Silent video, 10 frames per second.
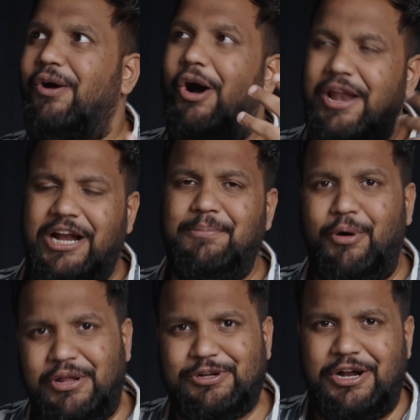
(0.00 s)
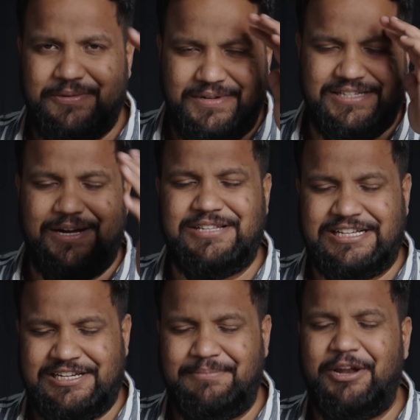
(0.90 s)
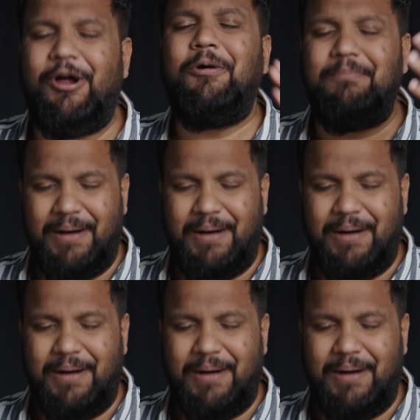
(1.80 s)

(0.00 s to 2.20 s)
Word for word: Calling it a bonus controversy sounds extremely wrong.